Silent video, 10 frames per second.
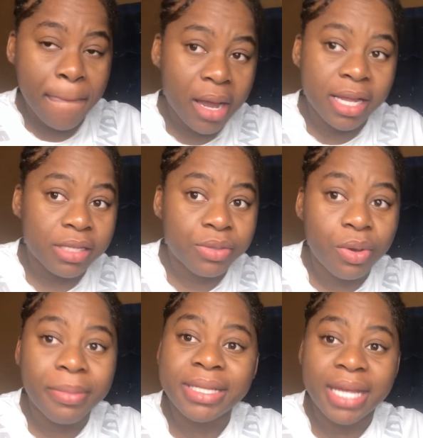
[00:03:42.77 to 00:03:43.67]
cause too
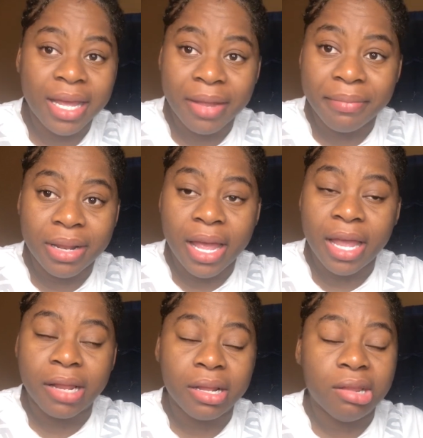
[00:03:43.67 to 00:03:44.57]
much time,
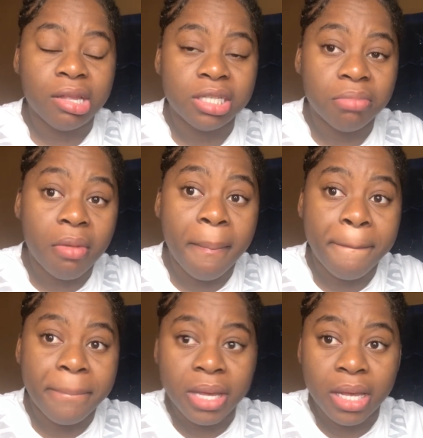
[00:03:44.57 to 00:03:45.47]
like legit my
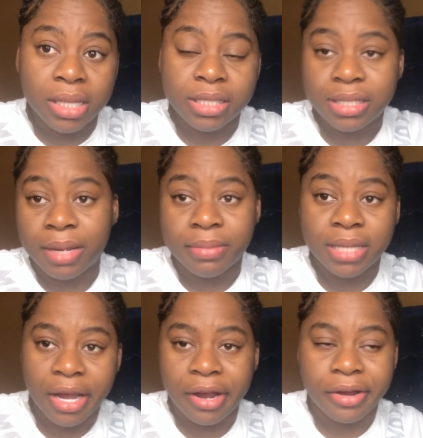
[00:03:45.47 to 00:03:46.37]
beats, I'm
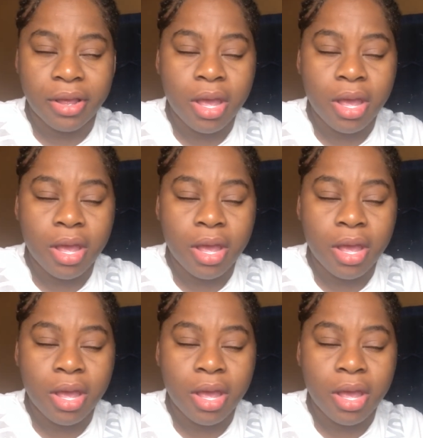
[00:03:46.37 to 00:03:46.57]
tired.